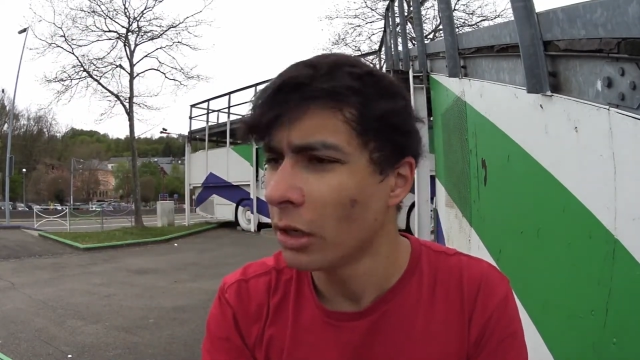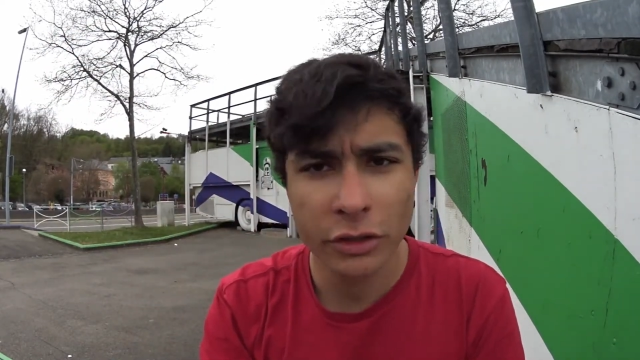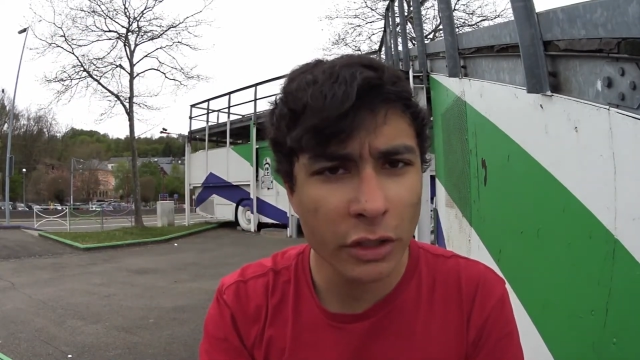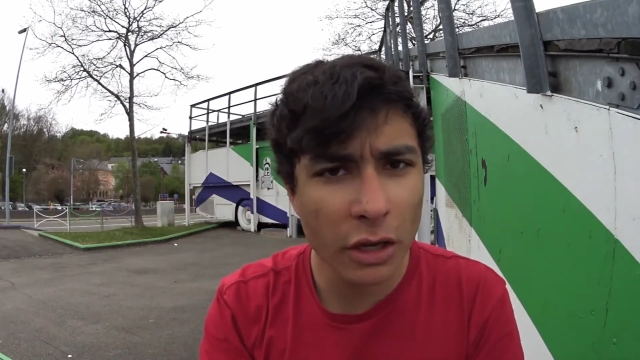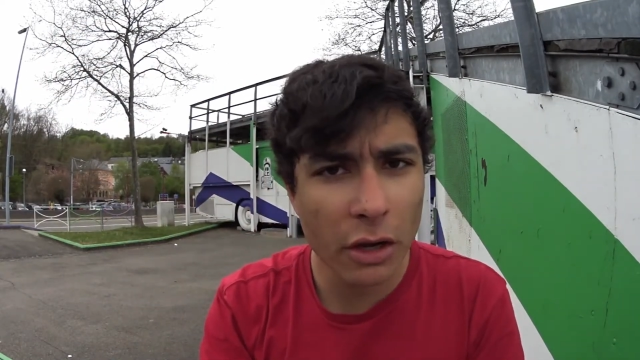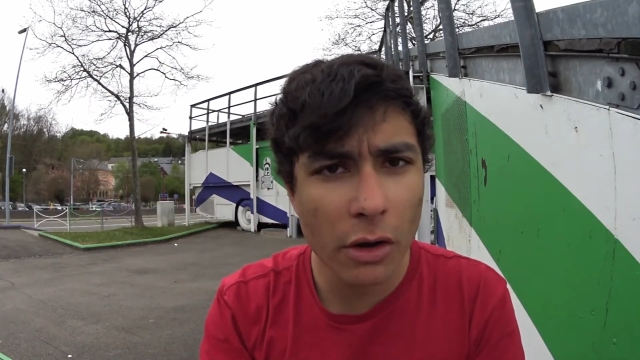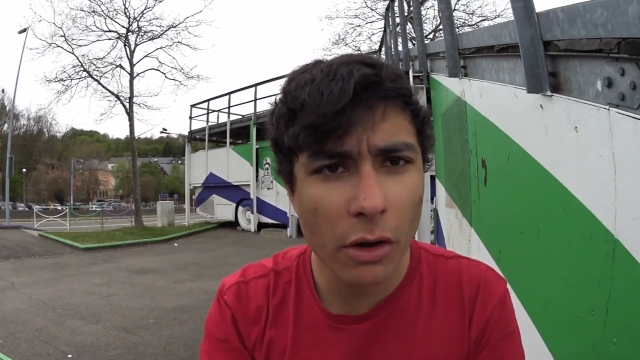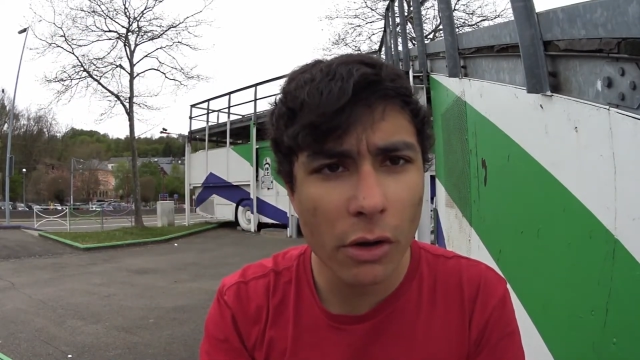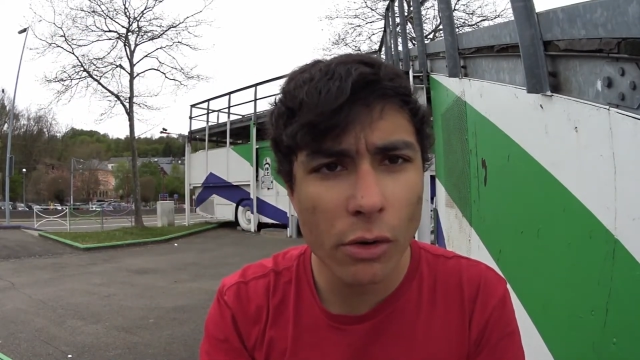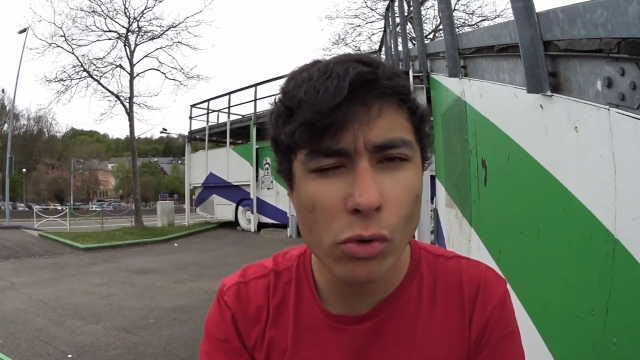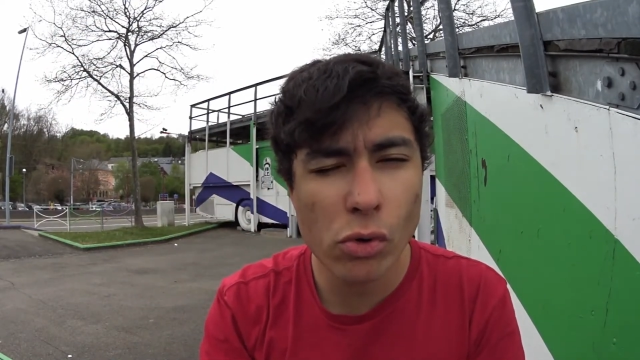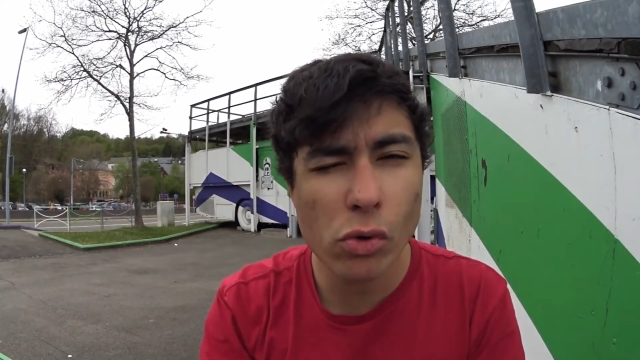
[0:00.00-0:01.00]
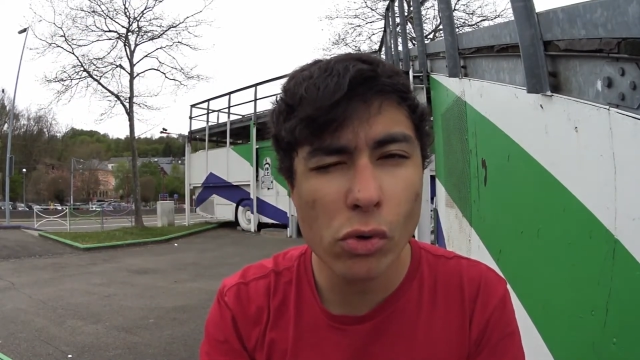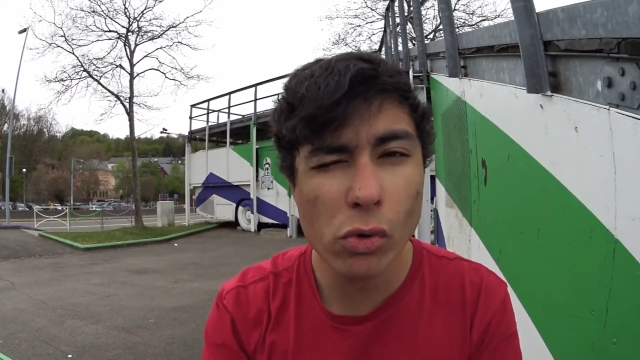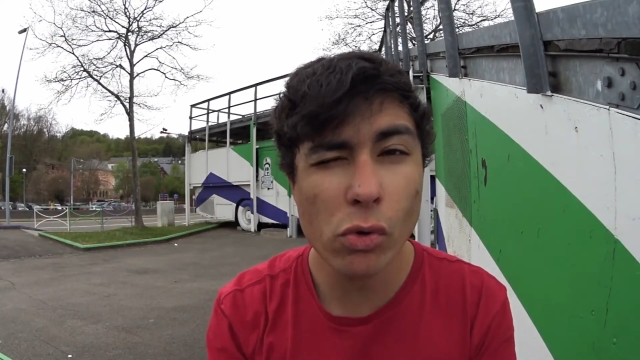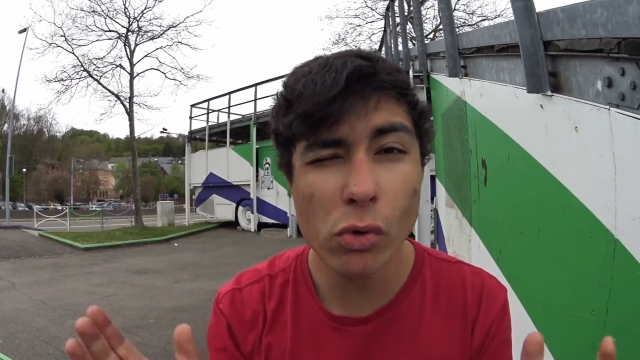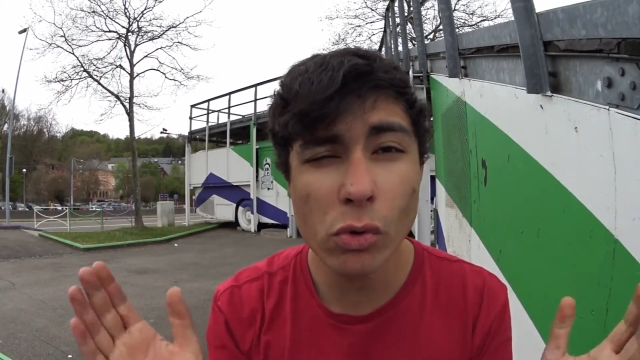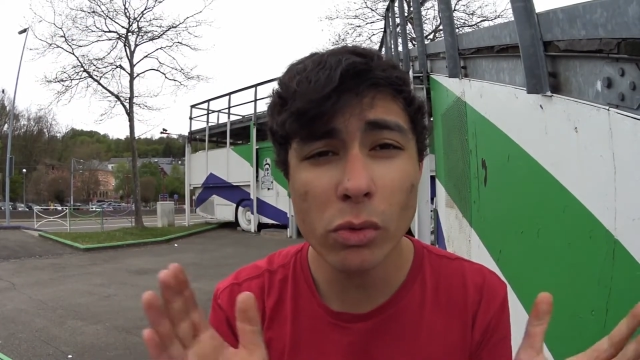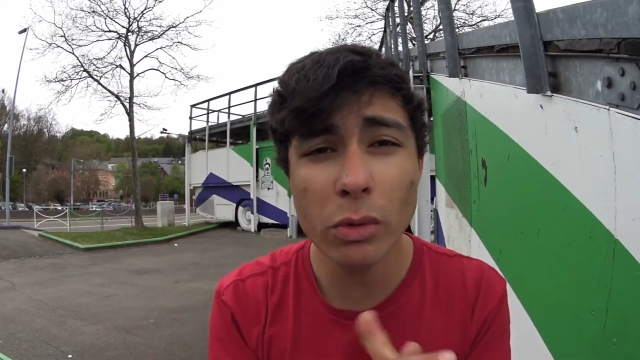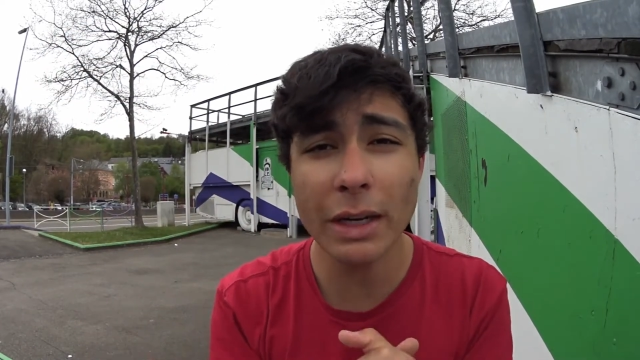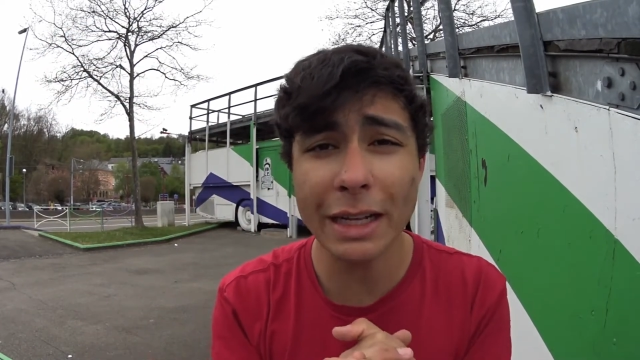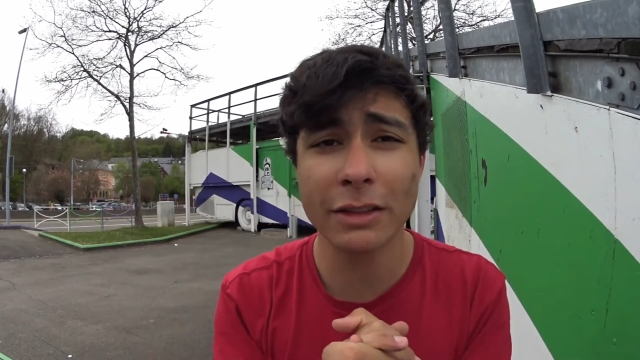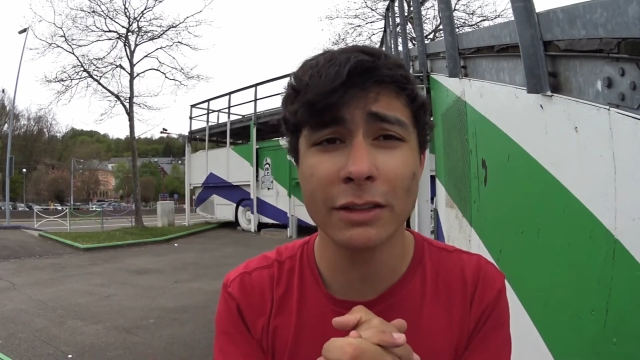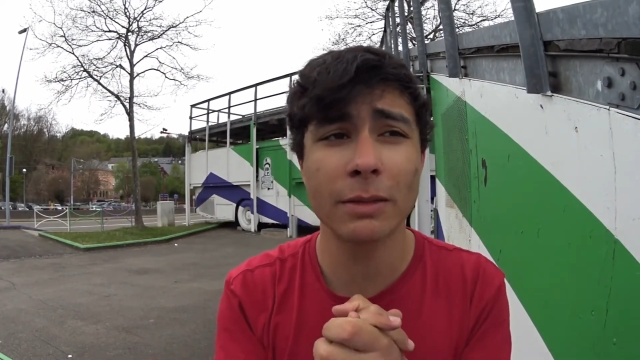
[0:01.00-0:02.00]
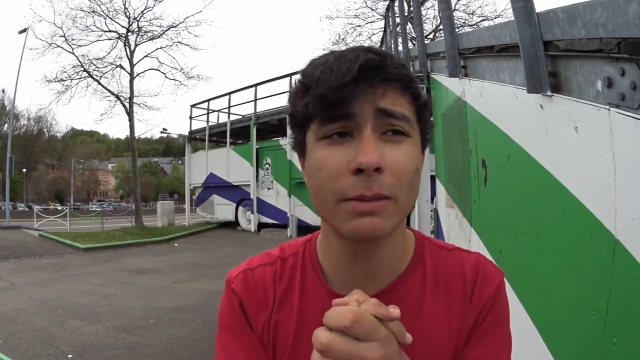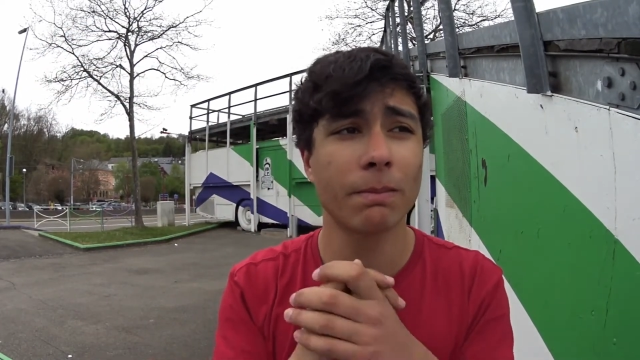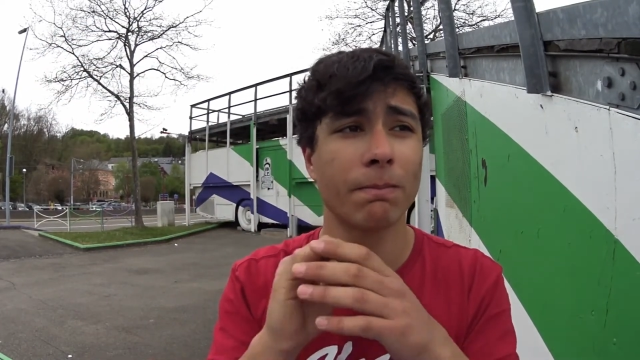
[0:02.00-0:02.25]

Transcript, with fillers: So let's